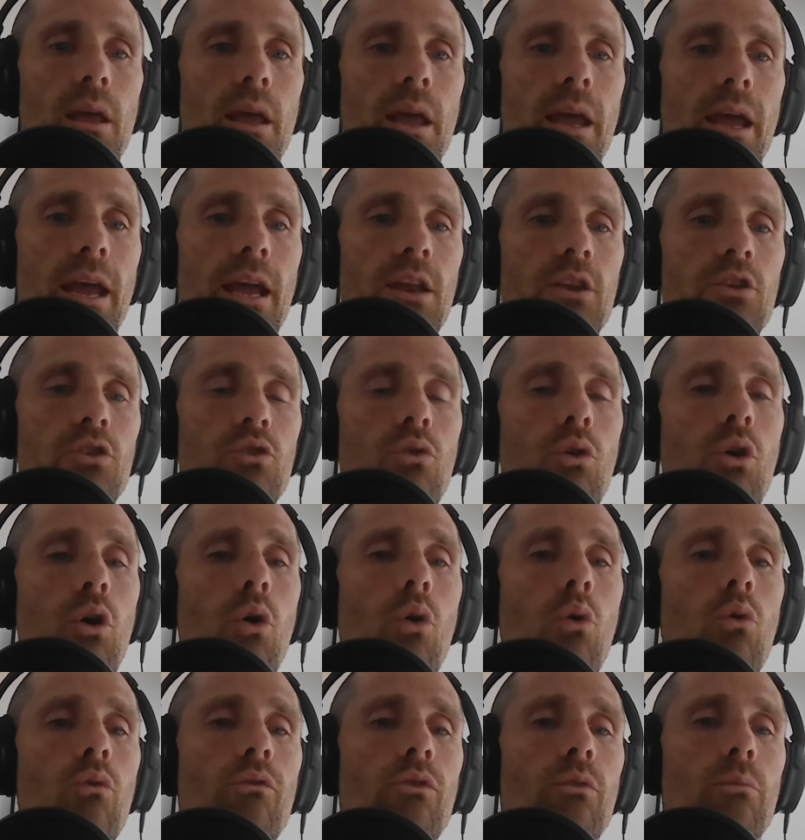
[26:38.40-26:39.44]
and you
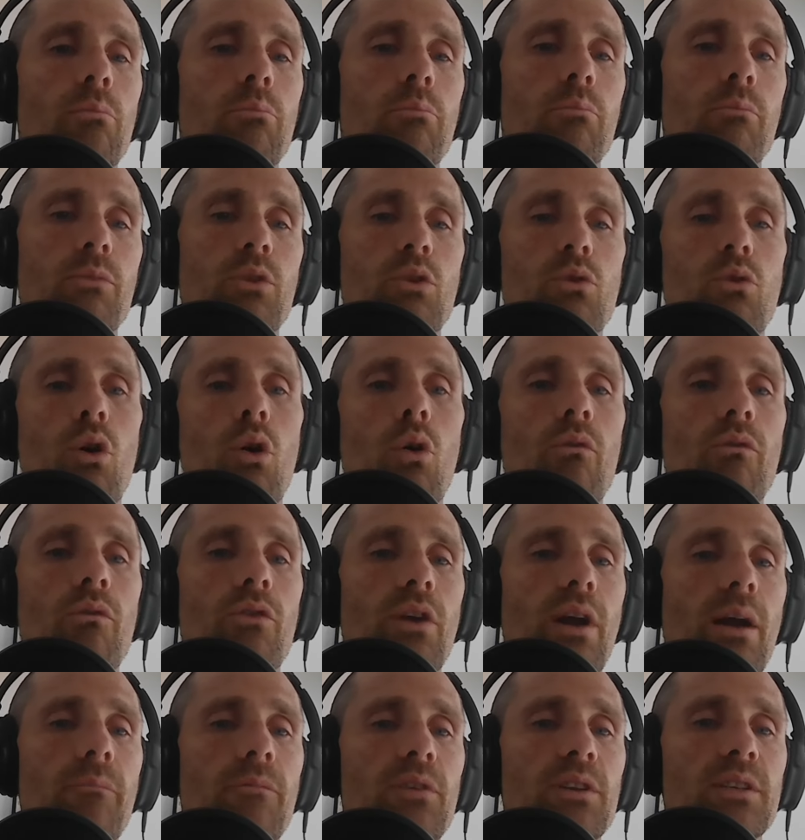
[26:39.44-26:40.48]
over you
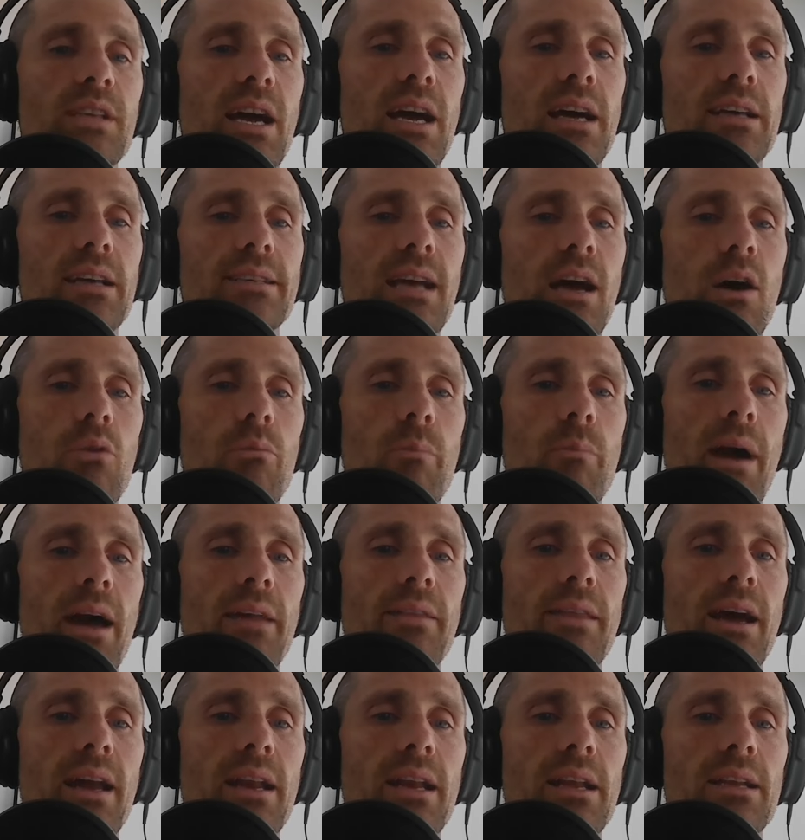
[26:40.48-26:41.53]
overemphasize how
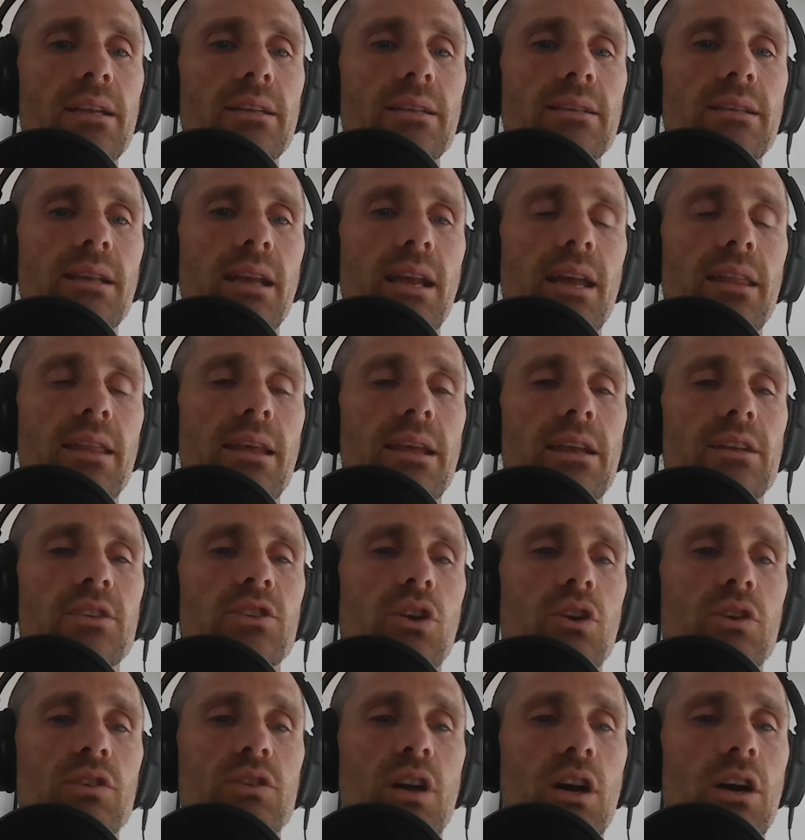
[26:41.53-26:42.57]
bad that is, and then it
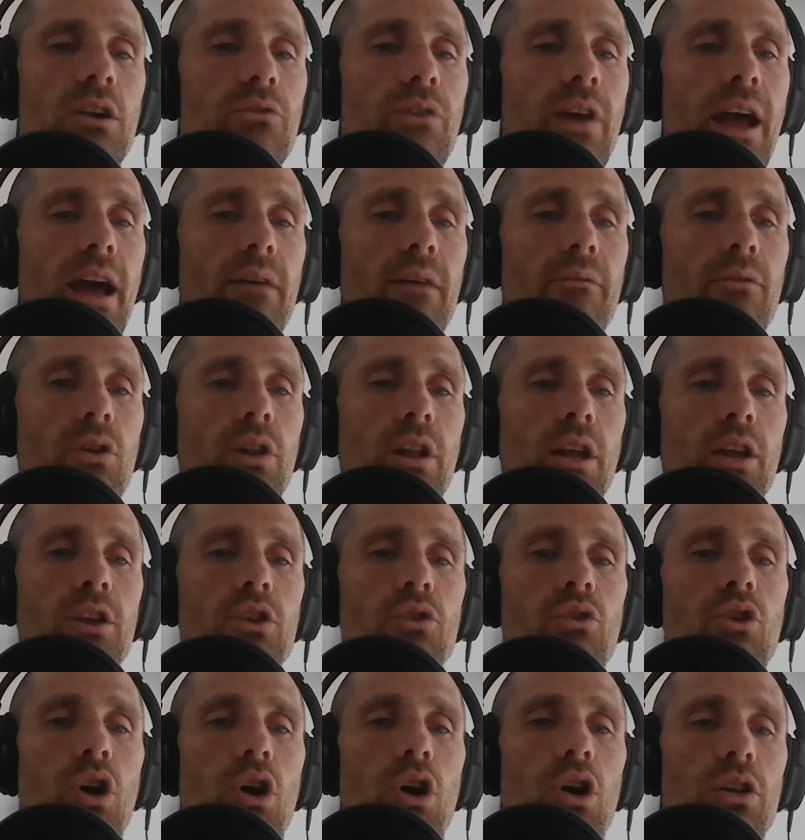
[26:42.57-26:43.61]
starts to unravel, and
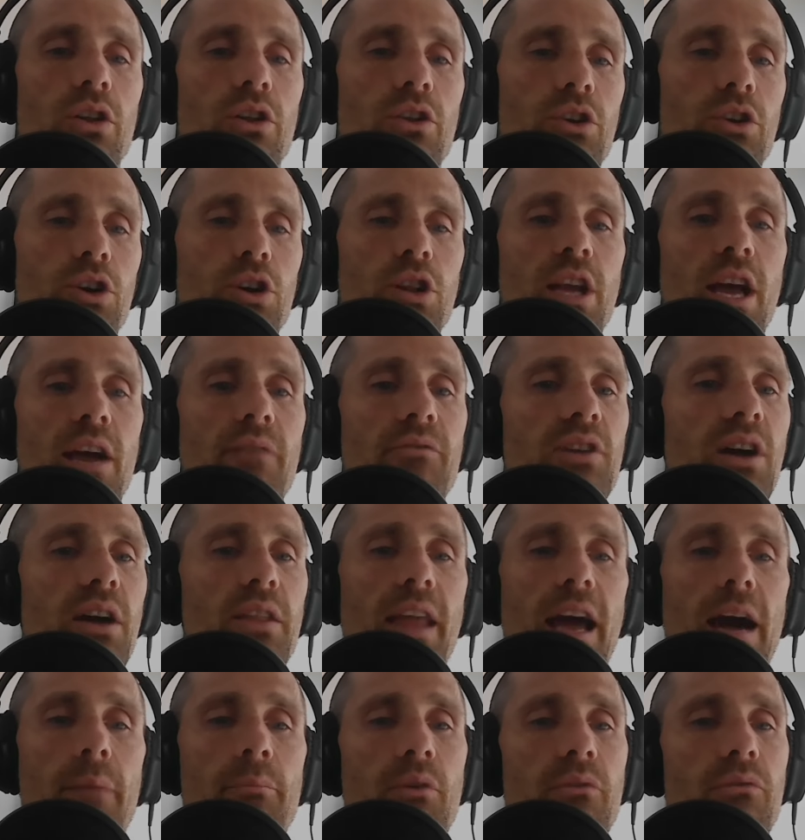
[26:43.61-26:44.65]
you call it early. I've
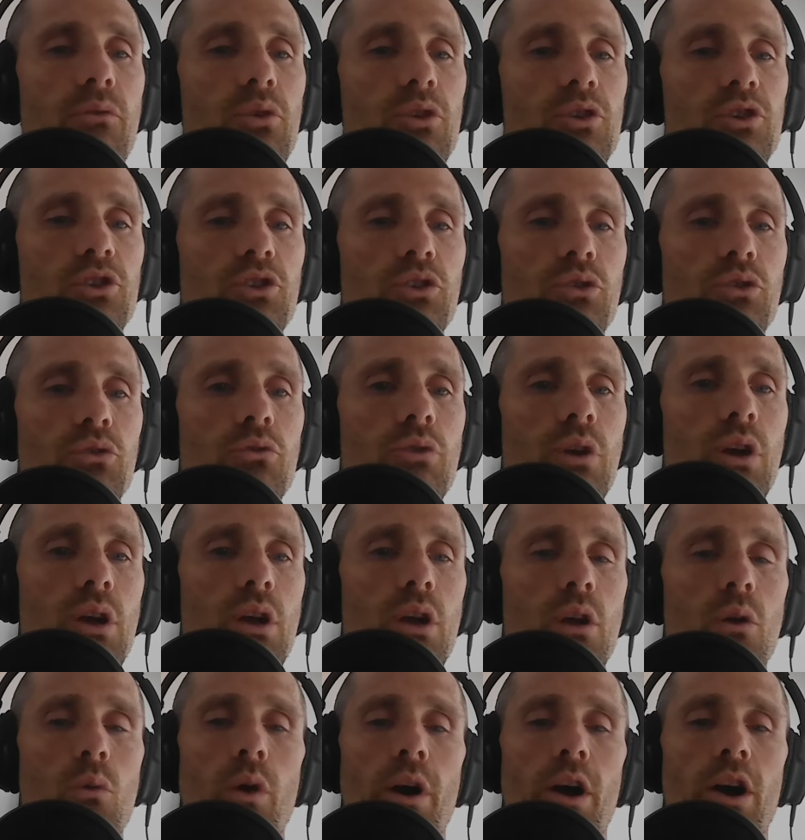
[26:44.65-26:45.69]
done that before too,
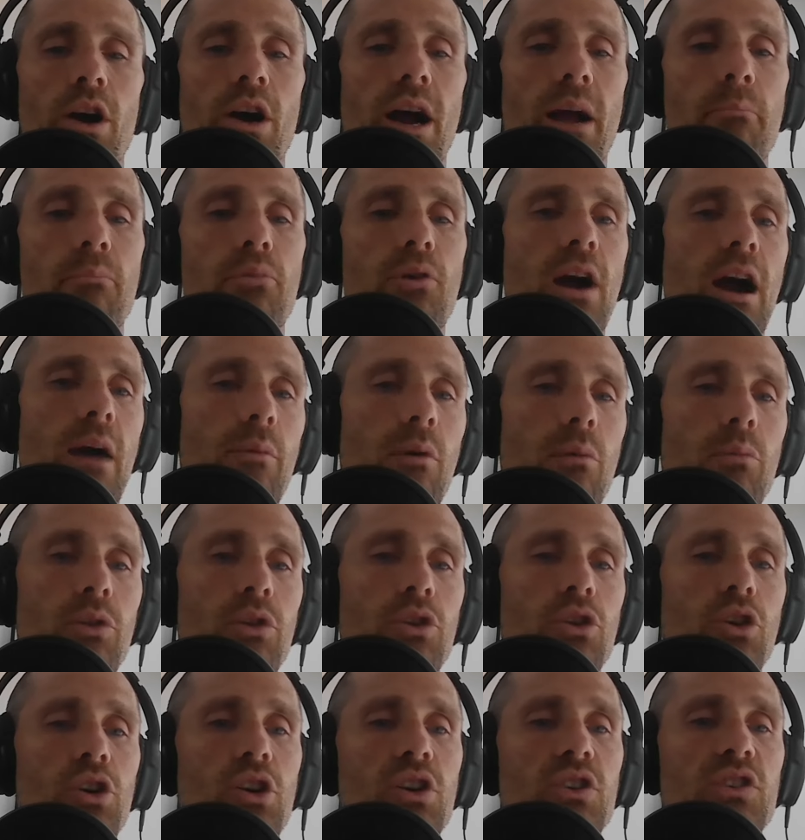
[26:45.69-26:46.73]
where I
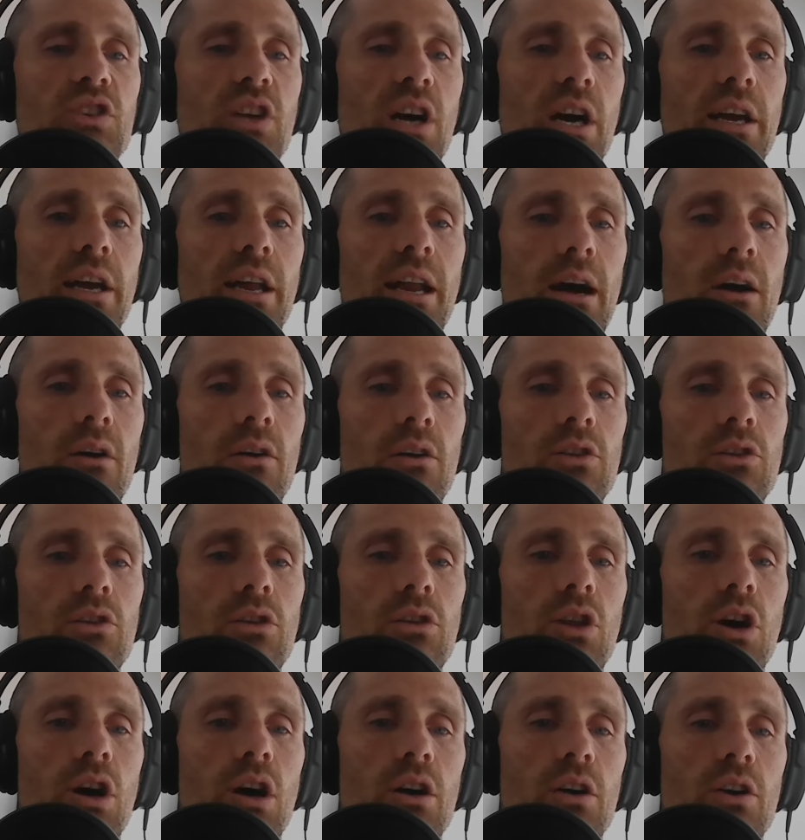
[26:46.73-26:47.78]
probably could have stuck it out a
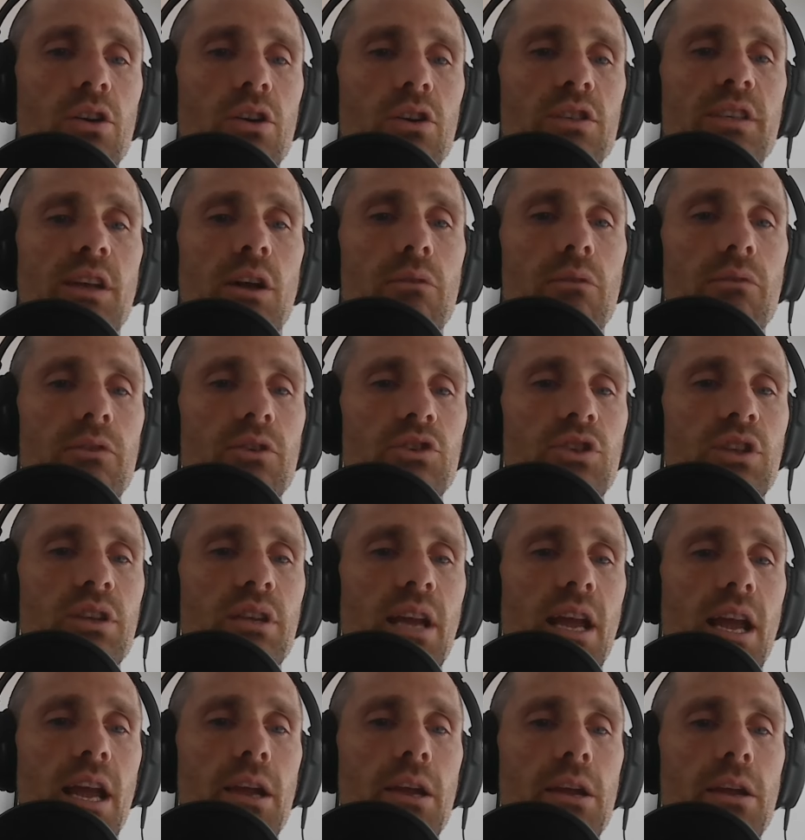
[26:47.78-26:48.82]
little longer, salvaged the
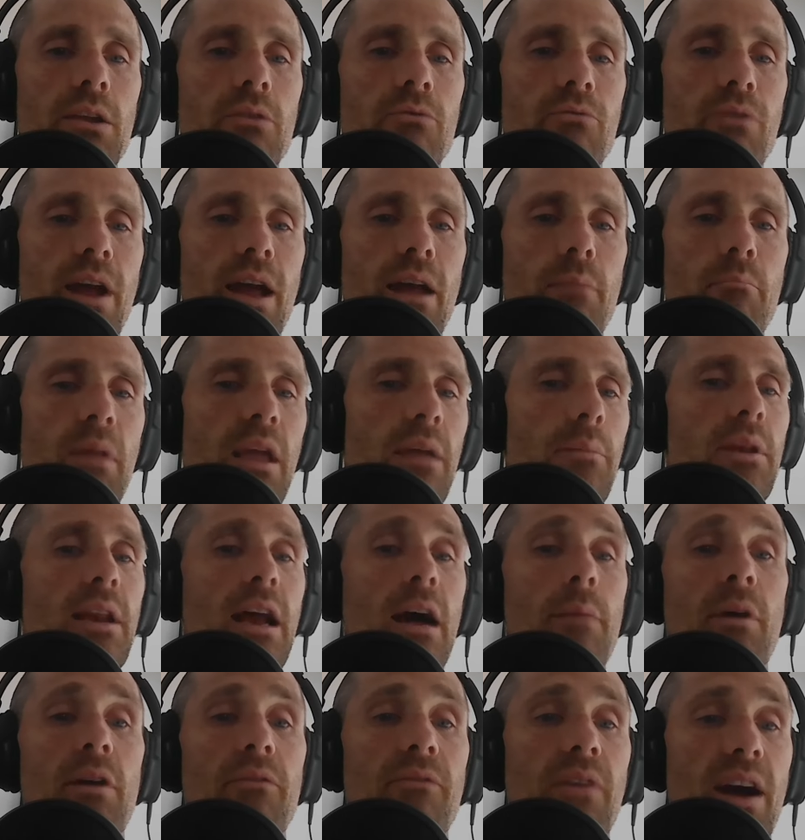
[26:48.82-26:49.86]
day, and ran maybe
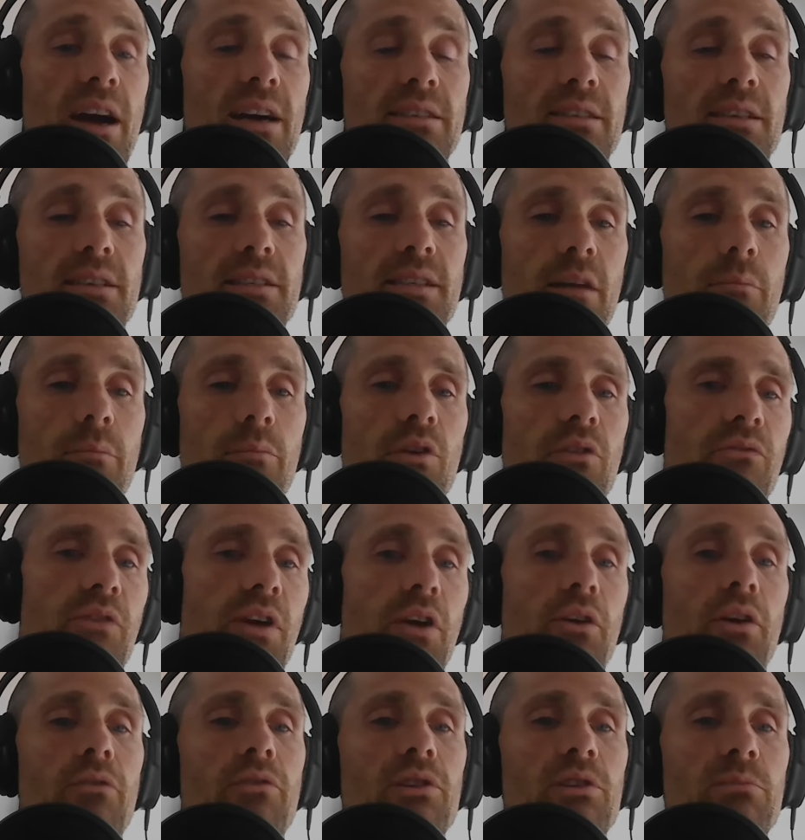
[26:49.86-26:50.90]
not my fastest time, but a
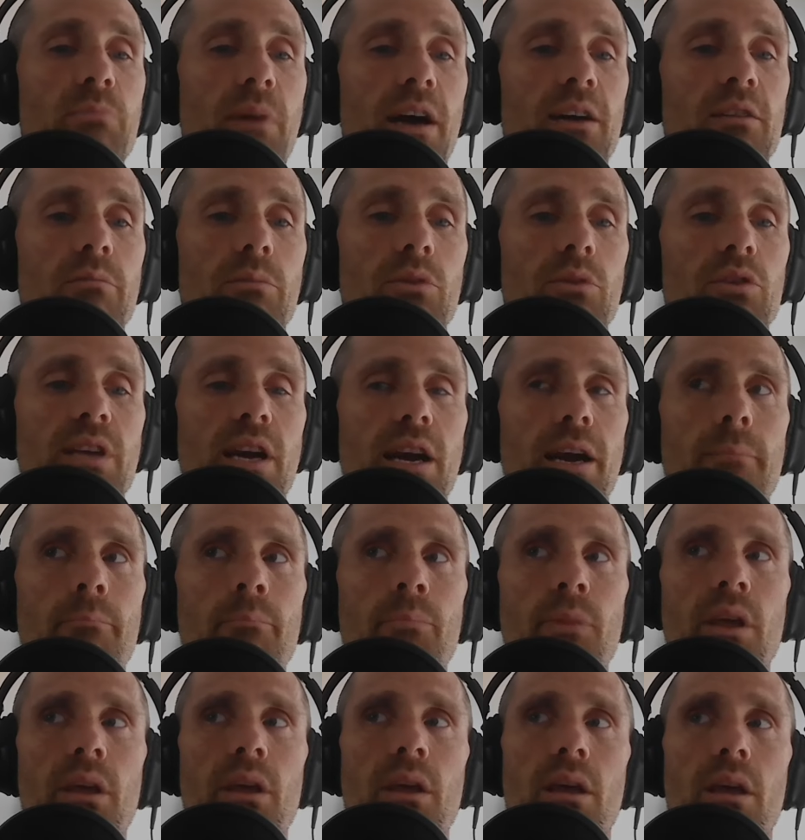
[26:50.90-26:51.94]
very respectable
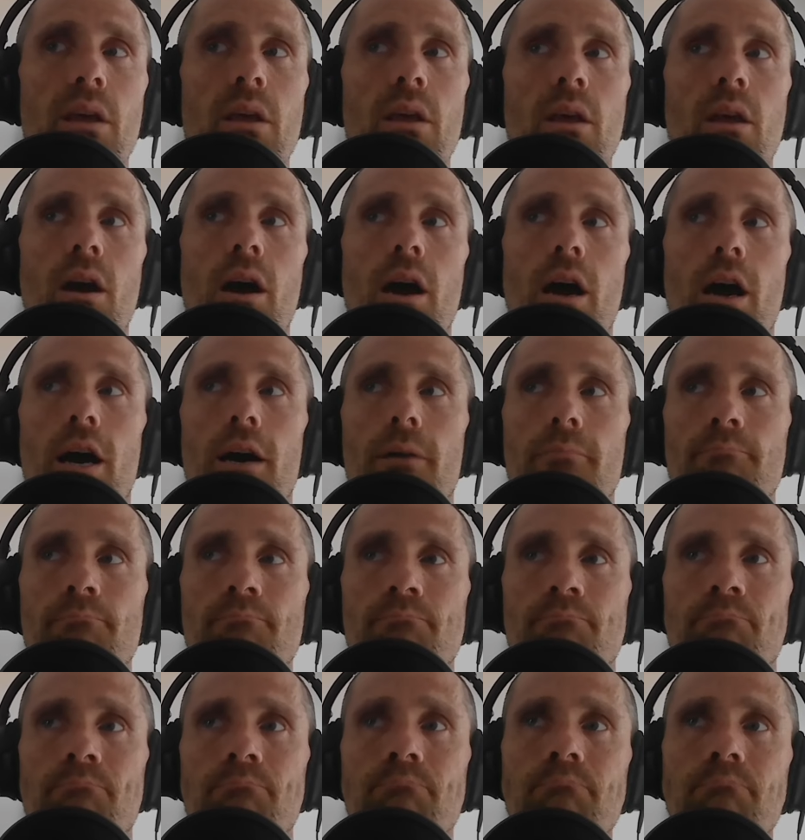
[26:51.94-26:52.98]
time.
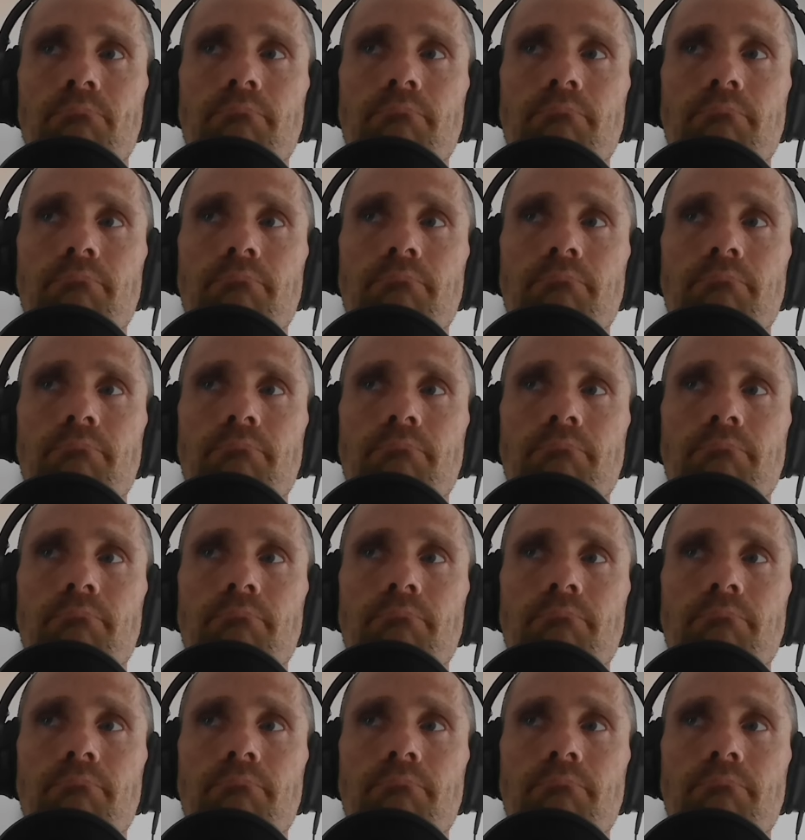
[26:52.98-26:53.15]
Um,